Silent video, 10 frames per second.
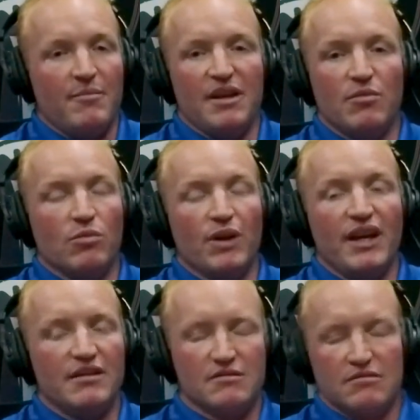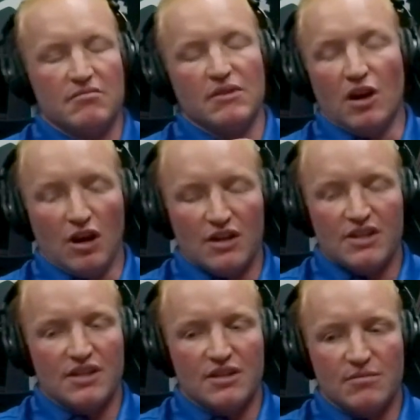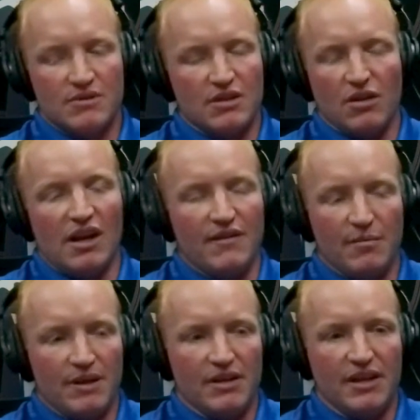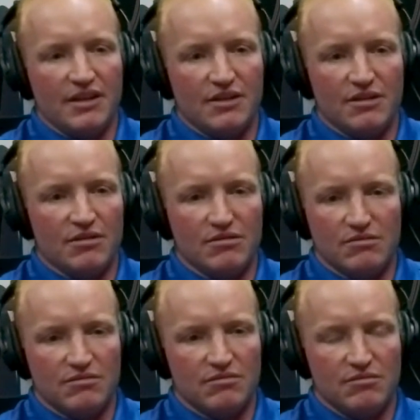I mean, our systems don't have the ability to